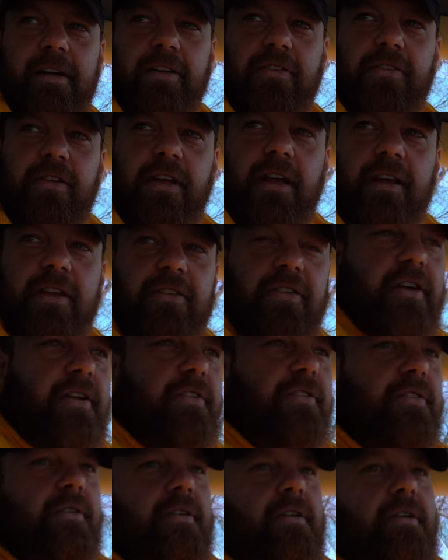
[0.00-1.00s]
And she had I
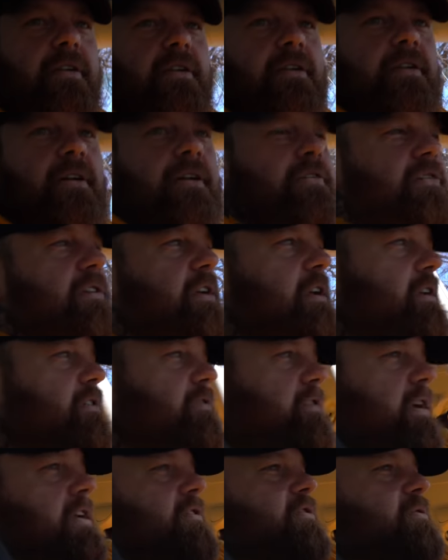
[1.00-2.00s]
think I'm parked on the
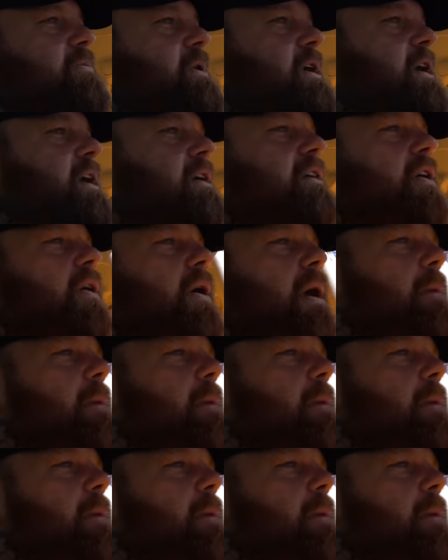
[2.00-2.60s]
curb. Really bad. Yo,